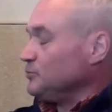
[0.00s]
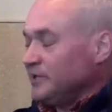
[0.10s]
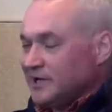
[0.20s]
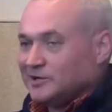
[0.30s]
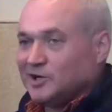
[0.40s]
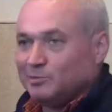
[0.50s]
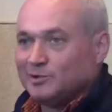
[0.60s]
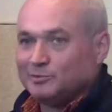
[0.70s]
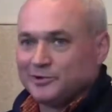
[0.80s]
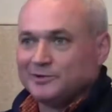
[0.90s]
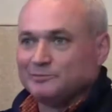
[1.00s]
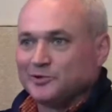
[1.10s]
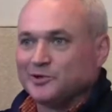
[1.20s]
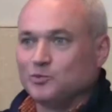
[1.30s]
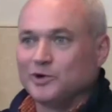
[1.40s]
We had a couple of pretty
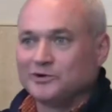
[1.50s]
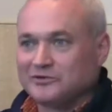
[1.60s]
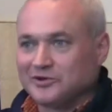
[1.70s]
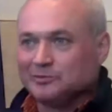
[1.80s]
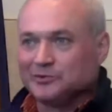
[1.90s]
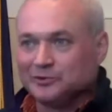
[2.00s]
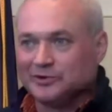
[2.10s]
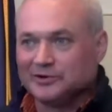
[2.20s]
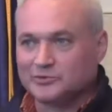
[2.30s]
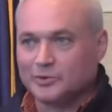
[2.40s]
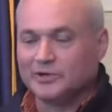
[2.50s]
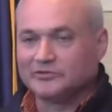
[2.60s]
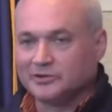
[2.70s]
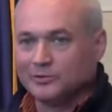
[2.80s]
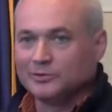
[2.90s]
good winters through there as well.
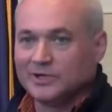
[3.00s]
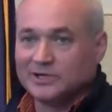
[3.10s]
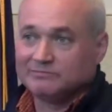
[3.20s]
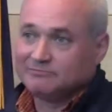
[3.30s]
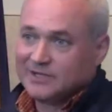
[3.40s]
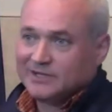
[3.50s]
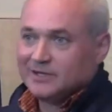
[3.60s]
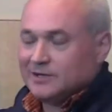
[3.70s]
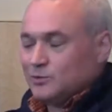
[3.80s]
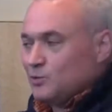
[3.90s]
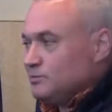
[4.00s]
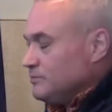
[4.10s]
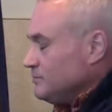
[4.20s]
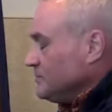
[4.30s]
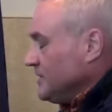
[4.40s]
So
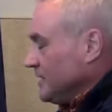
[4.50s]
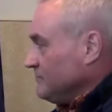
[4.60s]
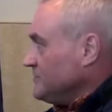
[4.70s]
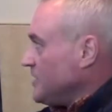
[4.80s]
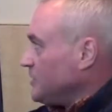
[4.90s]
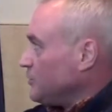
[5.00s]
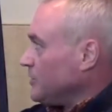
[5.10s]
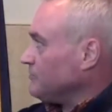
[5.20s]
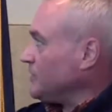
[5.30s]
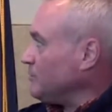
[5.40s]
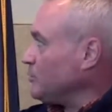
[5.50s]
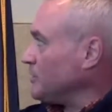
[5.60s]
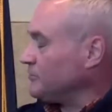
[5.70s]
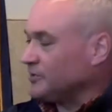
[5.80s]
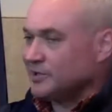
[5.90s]
out of January,
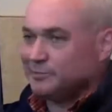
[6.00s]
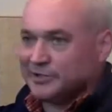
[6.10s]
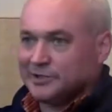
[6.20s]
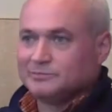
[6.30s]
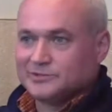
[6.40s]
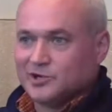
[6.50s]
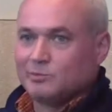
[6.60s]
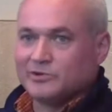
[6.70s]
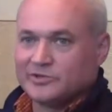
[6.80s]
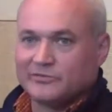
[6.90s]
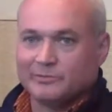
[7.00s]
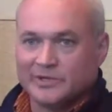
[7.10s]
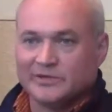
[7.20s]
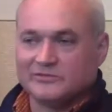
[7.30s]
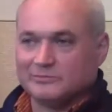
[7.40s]
February, trying to pick up tar balls off
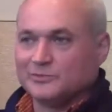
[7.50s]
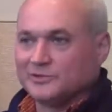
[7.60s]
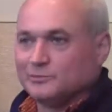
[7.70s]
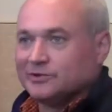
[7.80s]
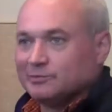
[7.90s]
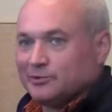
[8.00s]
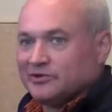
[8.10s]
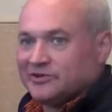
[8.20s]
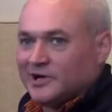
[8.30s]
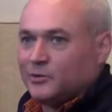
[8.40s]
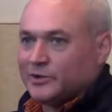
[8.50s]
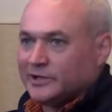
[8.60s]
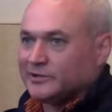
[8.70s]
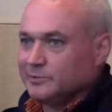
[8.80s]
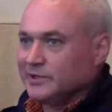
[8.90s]
the beach with a pretty stout
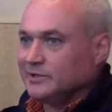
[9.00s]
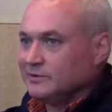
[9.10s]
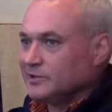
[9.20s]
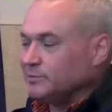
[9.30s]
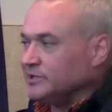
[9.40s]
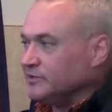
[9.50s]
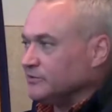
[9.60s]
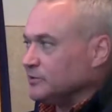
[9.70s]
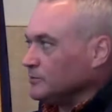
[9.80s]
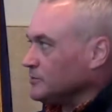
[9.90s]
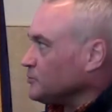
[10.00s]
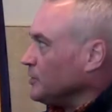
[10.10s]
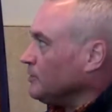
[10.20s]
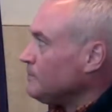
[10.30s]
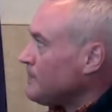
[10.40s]
wind would be difficult as
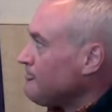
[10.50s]
well.